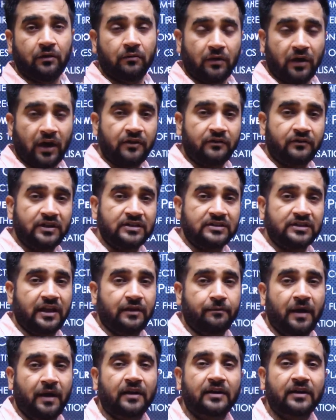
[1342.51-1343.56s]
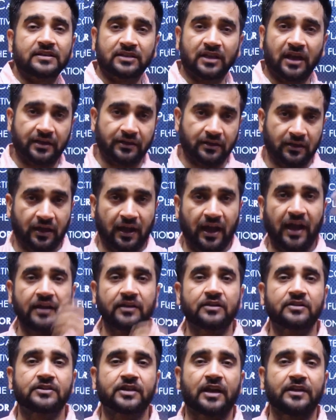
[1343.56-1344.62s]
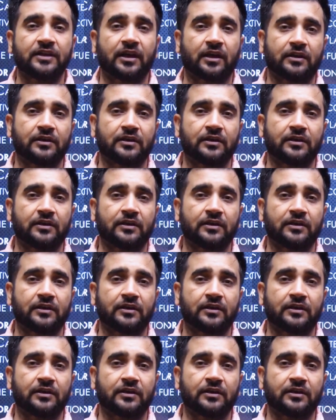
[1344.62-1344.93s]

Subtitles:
countries like Pakistan and China,